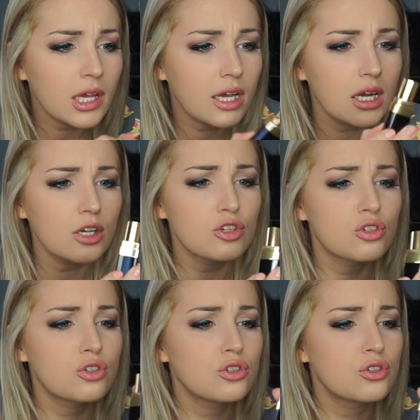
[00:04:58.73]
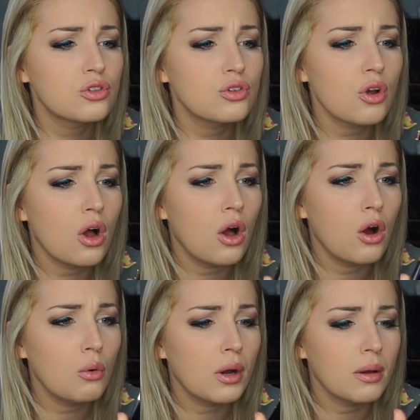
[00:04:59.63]
It is
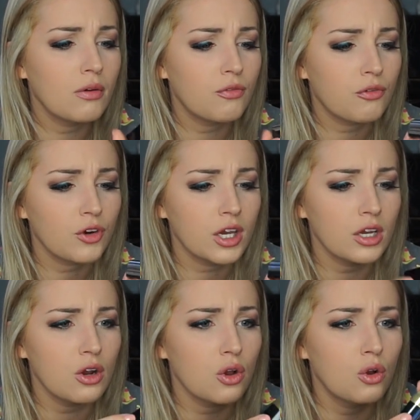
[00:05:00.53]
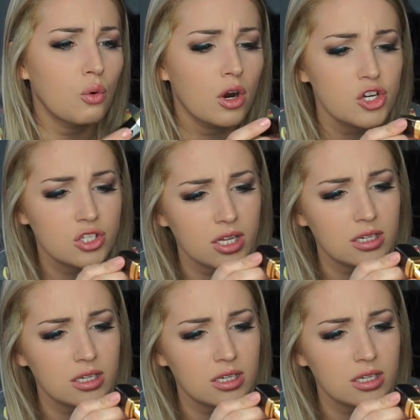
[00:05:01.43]
so freaking gorgeous.